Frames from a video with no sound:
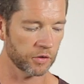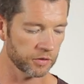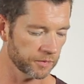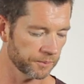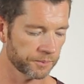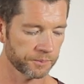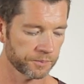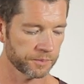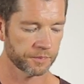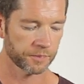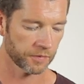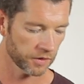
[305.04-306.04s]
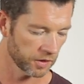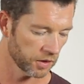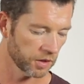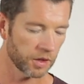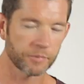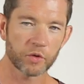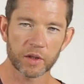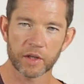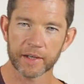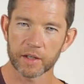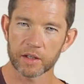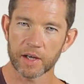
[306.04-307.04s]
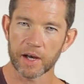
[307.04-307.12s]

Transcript: through, I'm doing like a,